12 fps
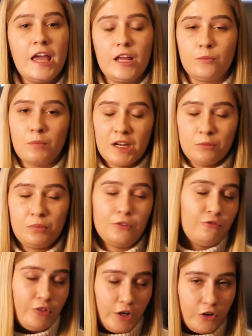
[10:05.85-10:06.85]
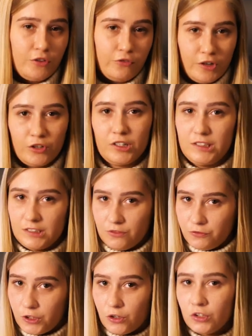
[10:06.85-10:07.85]
it might be very, very
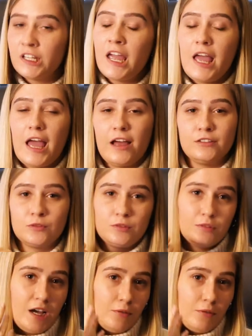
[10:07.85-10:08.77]
difficult, and